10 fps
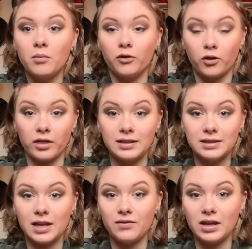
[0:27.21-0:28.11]
before
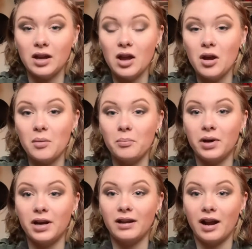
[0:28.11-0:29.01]
Thanksgiving,
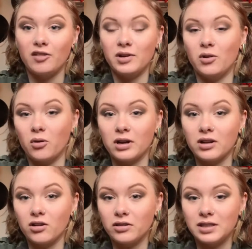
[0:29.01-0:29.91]
but I've been hoarding
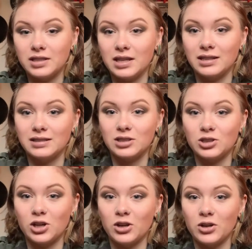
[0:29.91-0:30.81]
all these things to
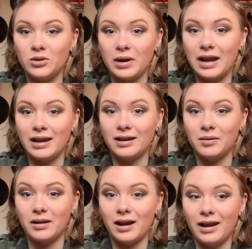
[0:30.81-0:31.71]
show you, and
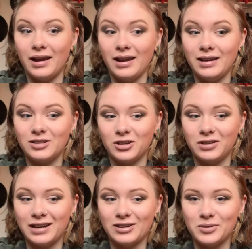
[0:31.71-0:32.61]
it
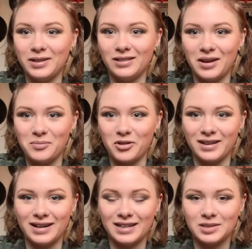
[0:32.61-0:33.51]
turned out to be a lot more
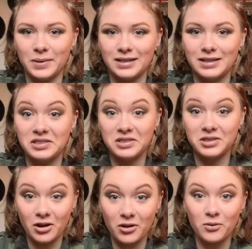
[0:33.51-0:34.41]
than I expected.
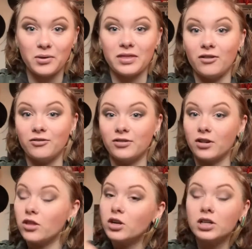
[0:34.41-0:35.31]
So without
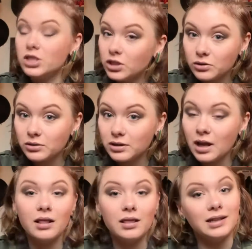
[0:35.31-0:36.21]
further ado,
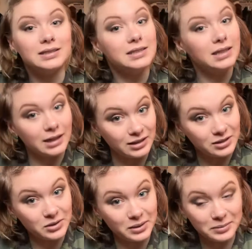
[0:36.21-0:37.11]
let's get
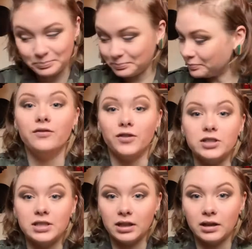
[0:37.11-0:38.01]
into it. The
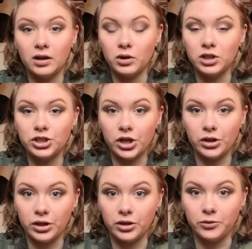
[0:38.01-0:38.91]
first thing that I want to show
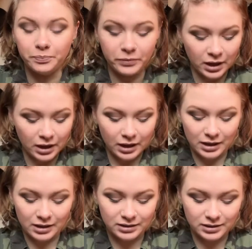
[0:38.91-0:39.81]
you
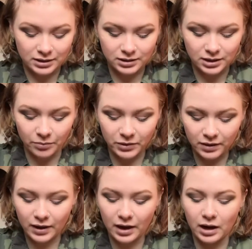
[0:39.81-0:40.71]
is
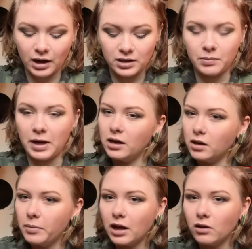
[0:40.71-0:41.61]
something that I debated
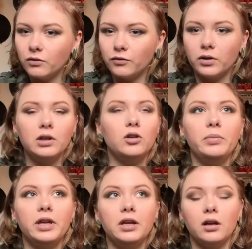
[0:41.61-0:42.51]
about for a little
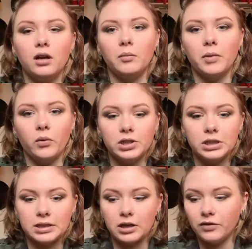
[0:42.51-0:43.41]
bit. I went
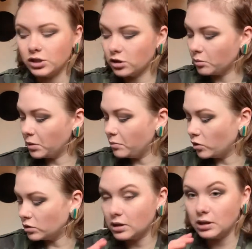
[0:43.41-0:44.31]
to Salvation Army.
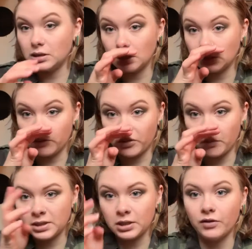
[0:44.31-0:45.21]
Most of these things are from
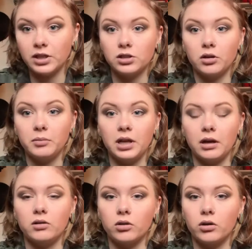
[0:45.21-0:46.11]
the Salvation Army. I
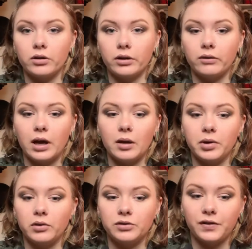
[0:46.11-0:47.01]
don't go there a lot,
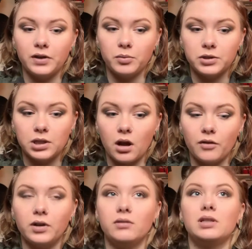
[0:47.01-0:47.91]
but it was 50%
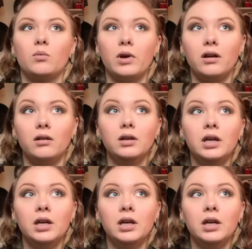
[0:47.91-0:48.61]
off, and I was like, well,